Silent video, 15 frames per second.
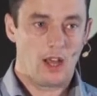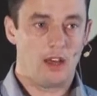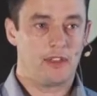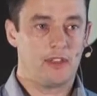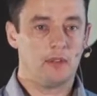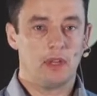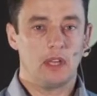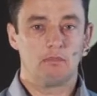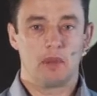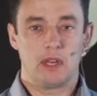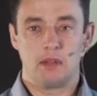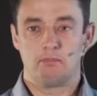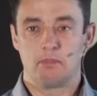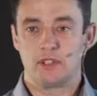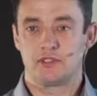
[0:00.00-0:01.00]
I think
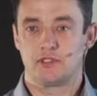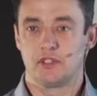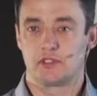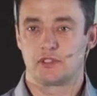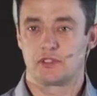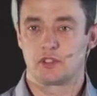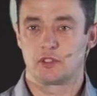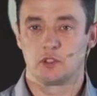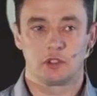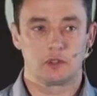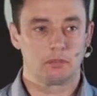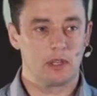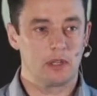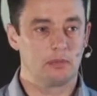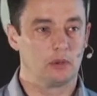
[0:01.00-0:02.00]
in business, there's a lot
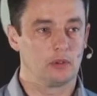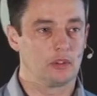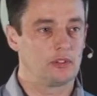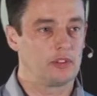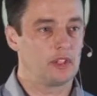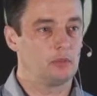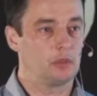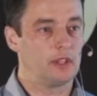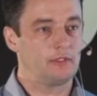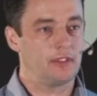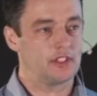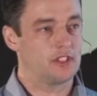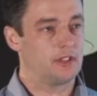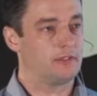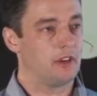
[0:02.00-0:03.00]
of people that think, well, if
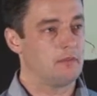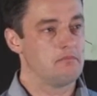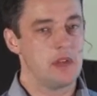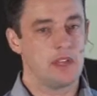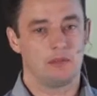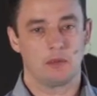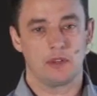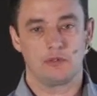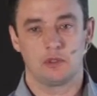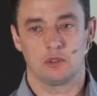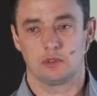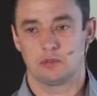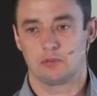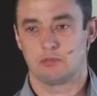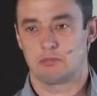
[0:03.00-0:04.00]
I admit we've
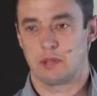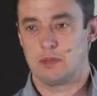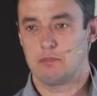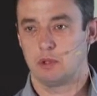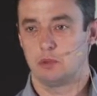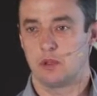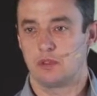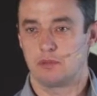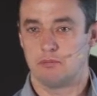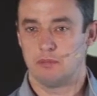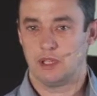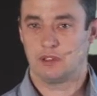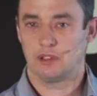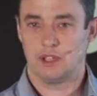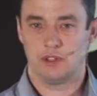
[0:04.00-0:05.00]
got people with
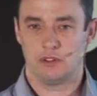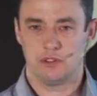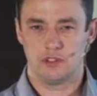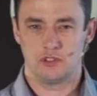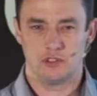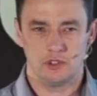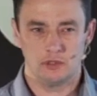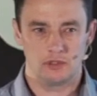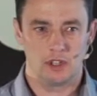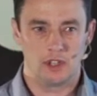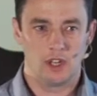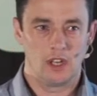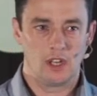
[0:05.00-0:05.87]
mental health issues,